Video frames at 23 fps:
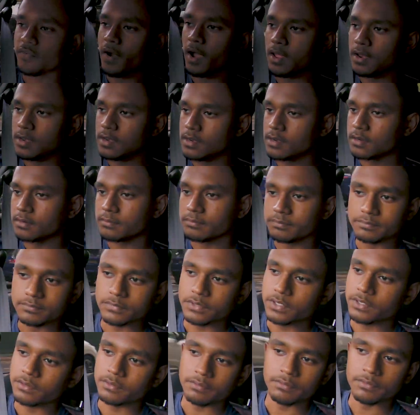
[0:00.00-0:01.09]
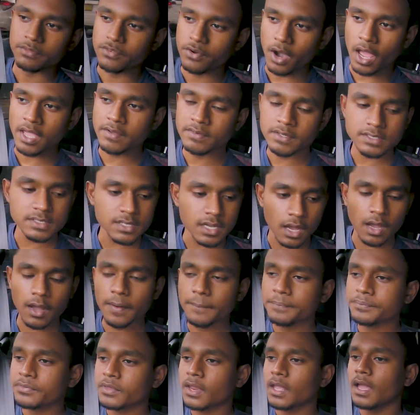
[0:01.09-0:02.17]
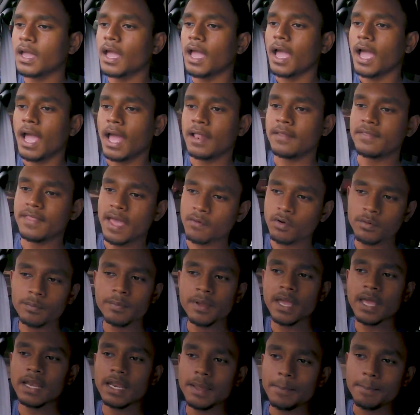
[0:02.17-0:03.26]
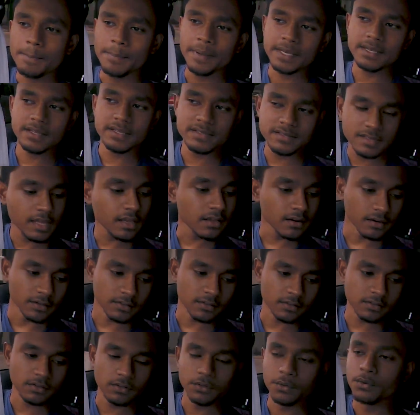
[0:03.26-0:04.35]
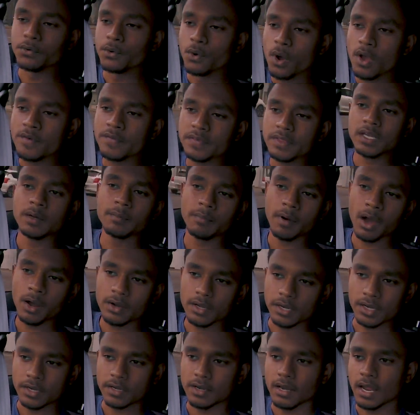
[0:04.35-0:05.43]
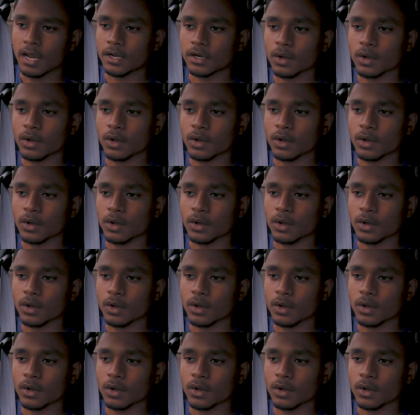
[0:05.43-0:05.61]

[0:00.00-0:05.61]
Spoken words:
fun driver's car, and there won't be any bitter secrets. You'd know everything about it.